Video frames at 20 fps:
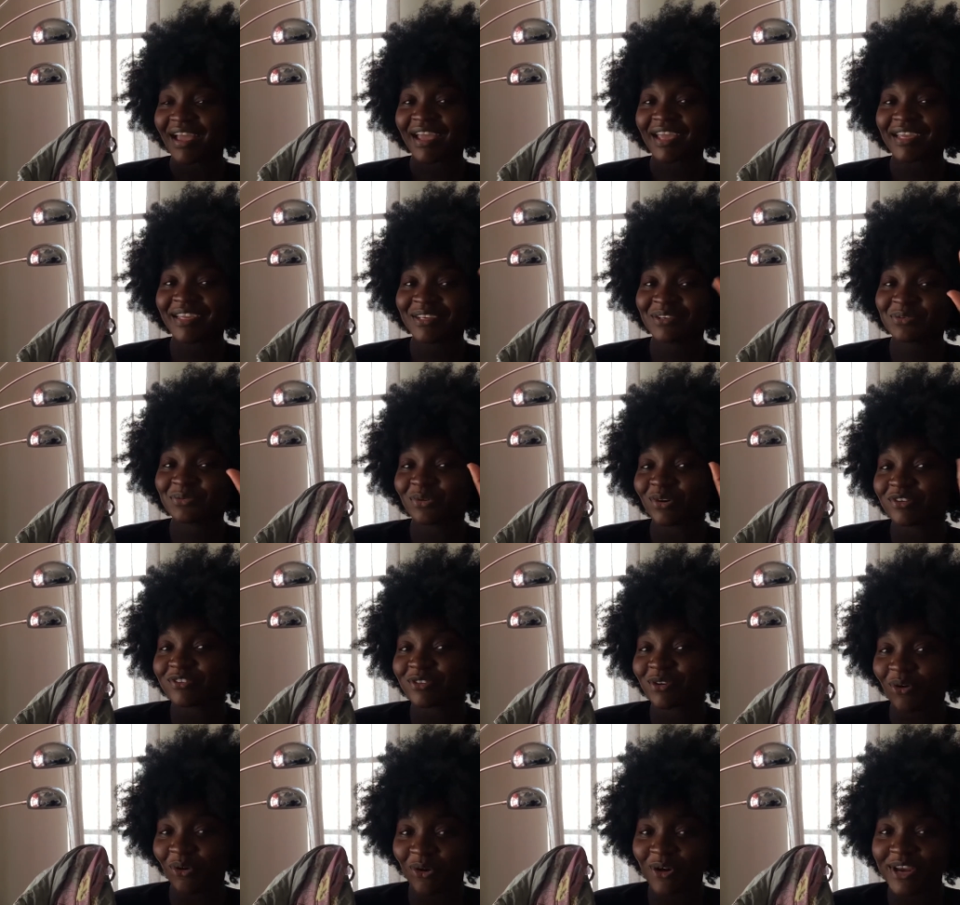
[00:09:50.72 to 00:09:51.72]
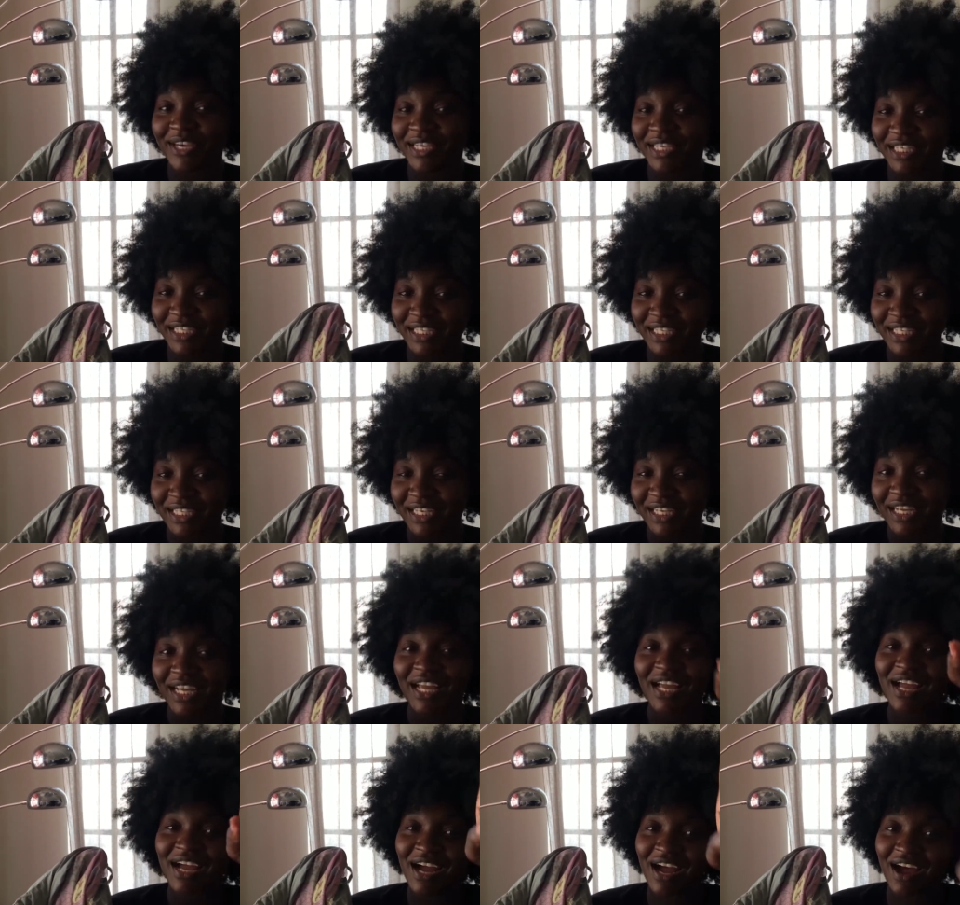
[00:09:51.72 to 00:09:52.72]
it was only
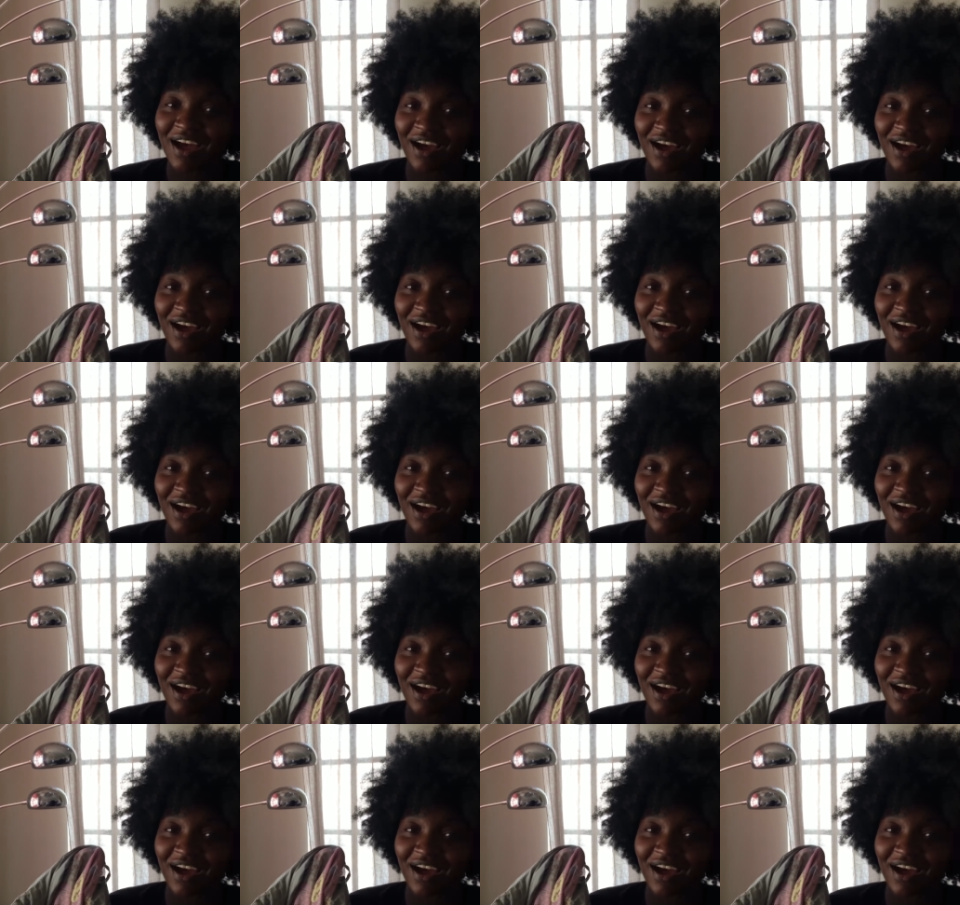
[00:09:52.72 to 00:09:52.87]
a